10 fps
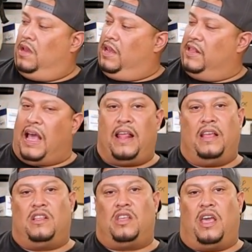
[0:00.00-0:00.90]
And that
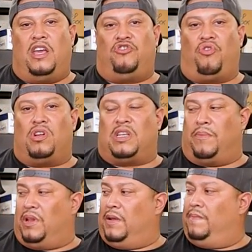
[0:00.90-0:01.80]
is a drawer
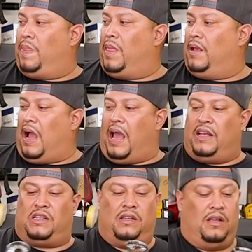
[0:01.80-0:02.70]
assembly.
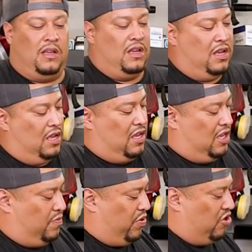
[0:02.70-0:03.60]
Guys,
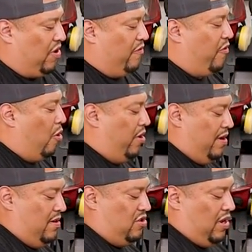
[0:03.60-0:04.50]
it's pretty
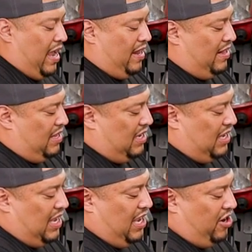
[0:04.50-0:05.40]
straightforward. So again, this is
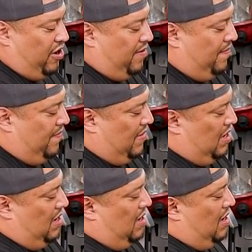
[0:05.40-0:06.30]
a heater.
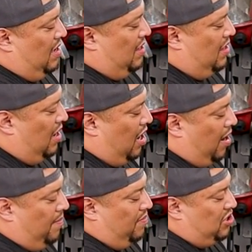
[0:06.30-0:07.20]

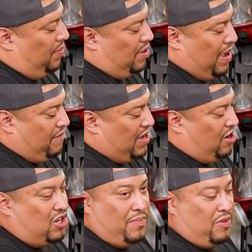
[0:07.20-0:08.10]
Um, some of them have a
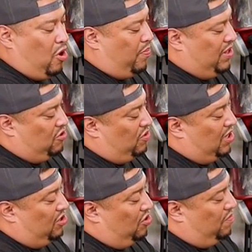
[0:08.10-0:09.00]
heater, some of them don't, but this one they
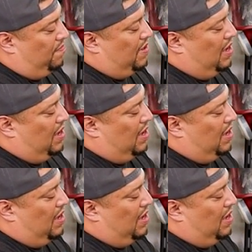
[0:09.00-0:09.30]
do.